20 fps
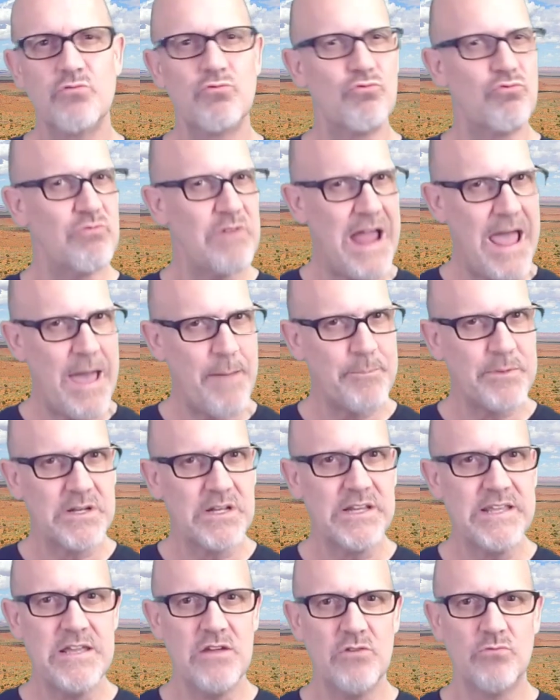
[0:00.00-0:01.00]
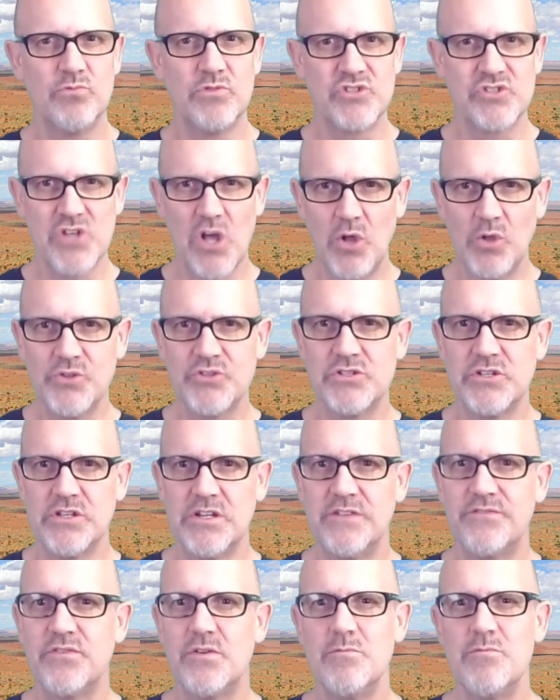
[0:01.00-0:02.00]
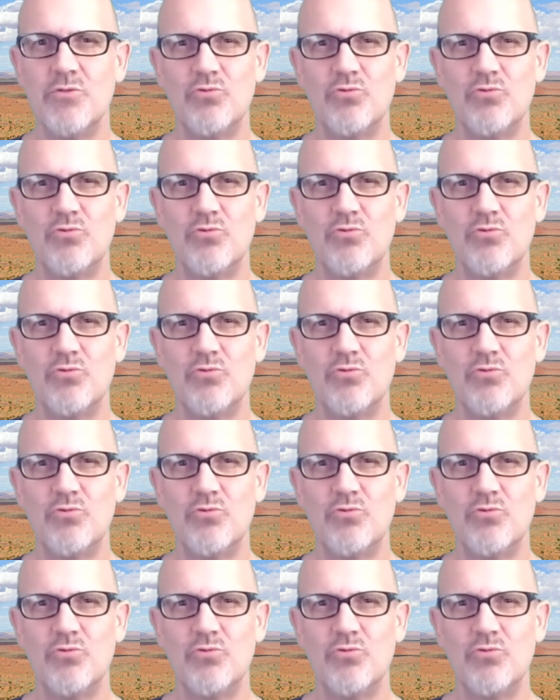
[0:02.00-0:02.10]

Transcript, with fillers: rapidly resulted from